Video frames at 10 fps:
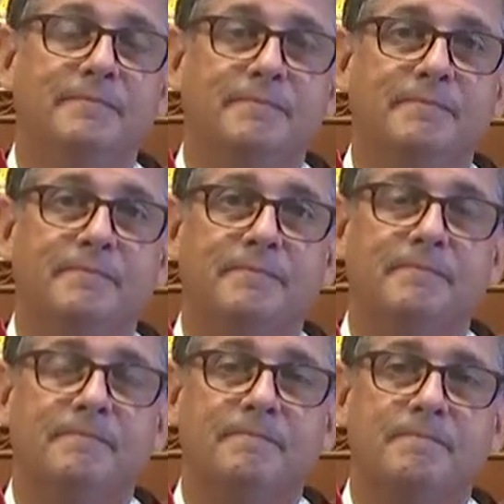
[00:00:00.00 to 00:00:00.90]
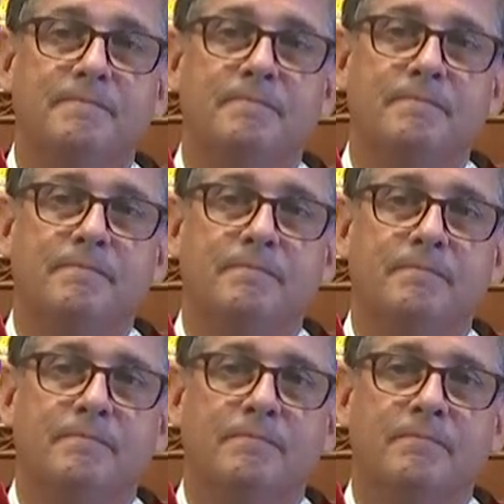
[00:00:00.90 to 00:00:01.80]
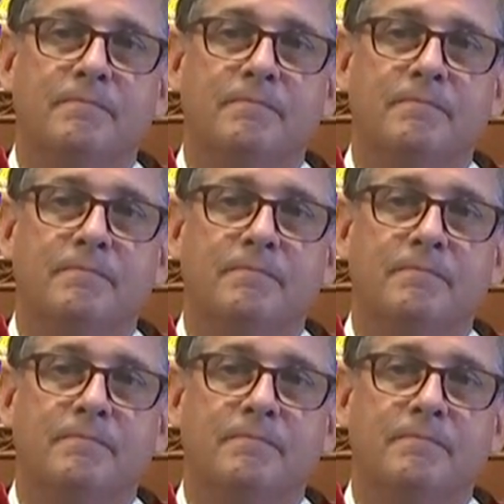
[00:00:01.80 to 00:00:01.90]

Nobody speaks.